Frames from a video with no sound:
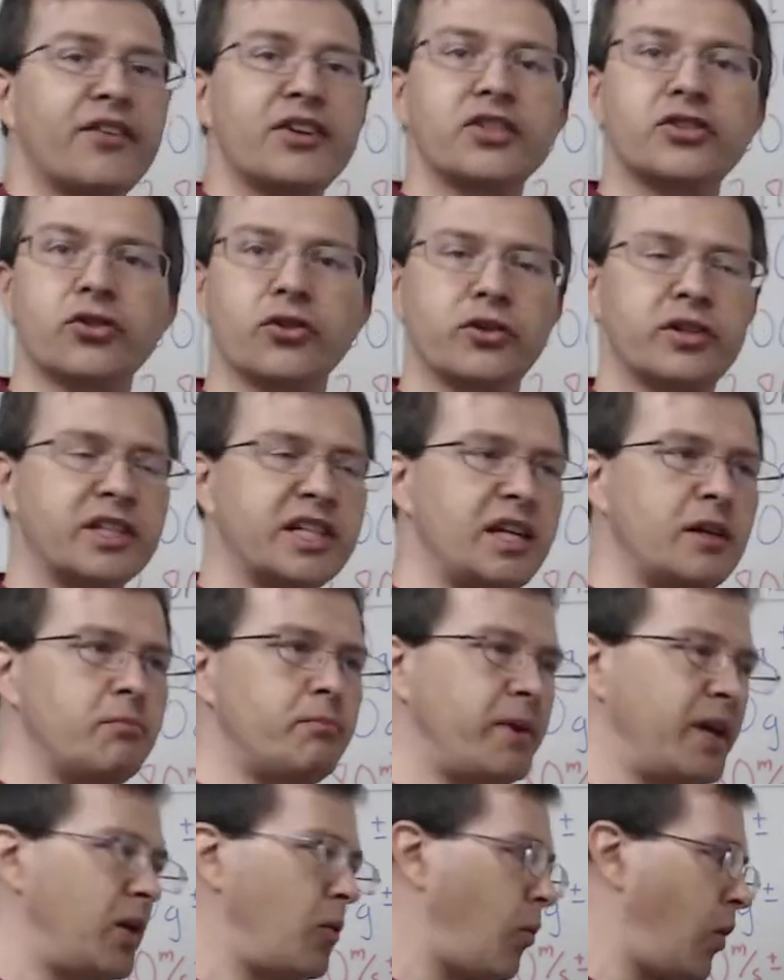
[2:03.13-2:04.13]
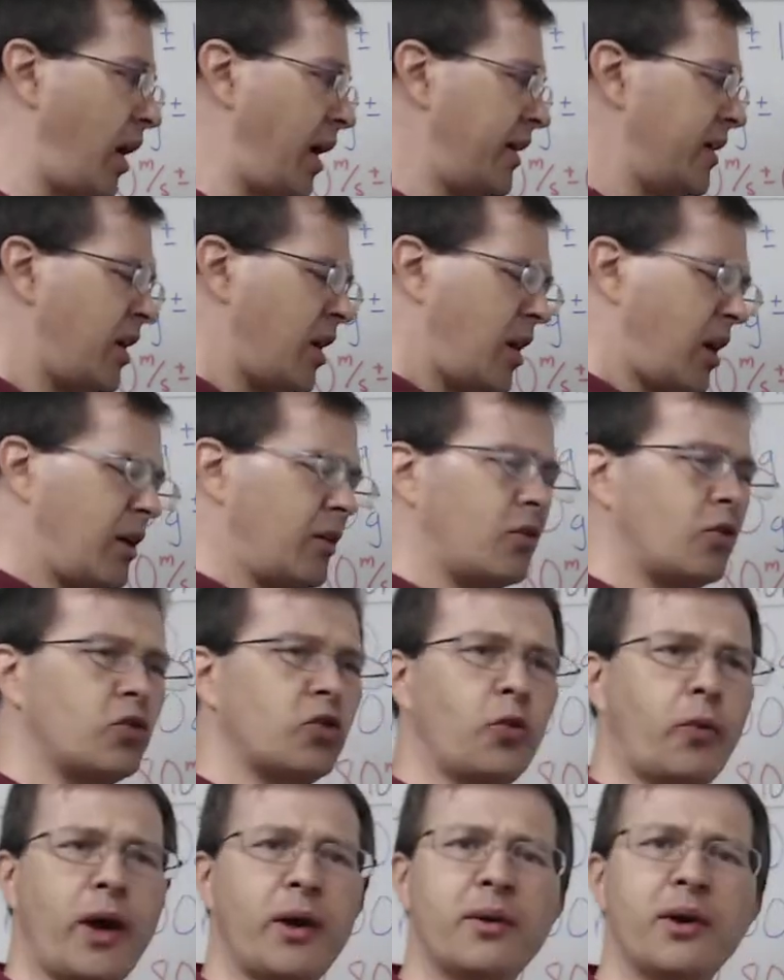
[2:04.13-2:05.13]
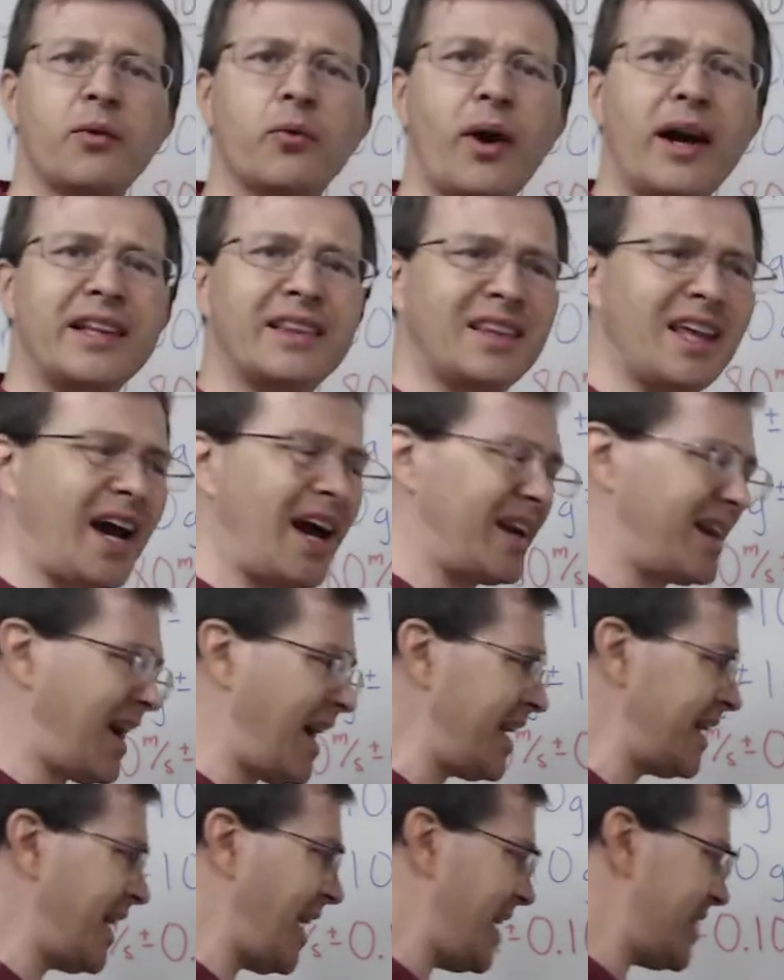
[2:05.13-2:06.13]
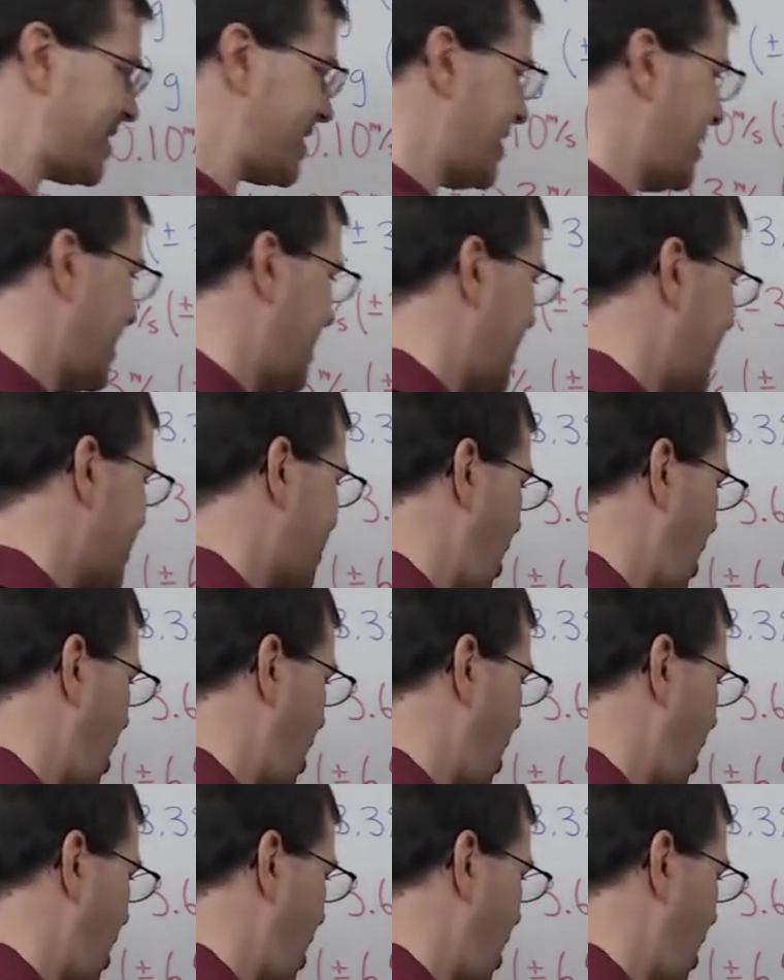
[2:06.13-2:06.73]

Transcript: uncertainty in P1, uh, the way we write that, I guess, is